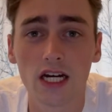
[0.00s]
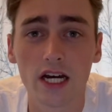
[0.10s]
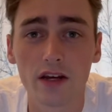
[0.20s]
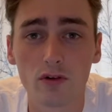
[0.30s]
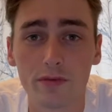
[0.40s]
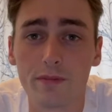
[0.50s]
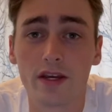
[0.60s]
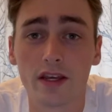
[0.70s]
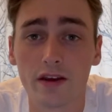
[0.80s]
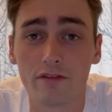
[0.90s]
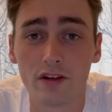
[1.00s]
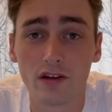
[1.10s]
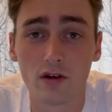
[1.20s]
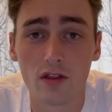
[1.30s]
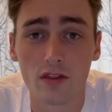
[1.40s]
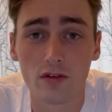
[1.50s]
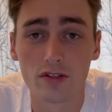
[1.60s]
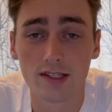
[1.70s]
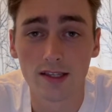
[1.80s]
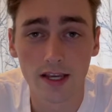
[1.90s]
I will be making a video on those
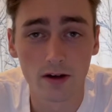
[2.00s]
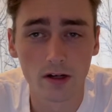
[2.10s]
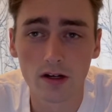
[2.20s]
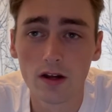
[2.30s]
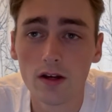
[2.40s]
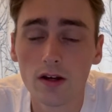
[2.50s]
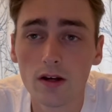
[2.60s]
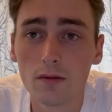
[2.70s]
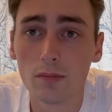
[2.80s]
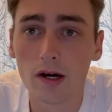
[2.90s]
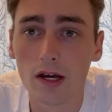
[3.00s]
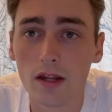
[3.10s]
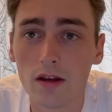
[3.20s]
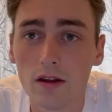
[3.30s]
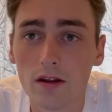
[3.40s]
later, but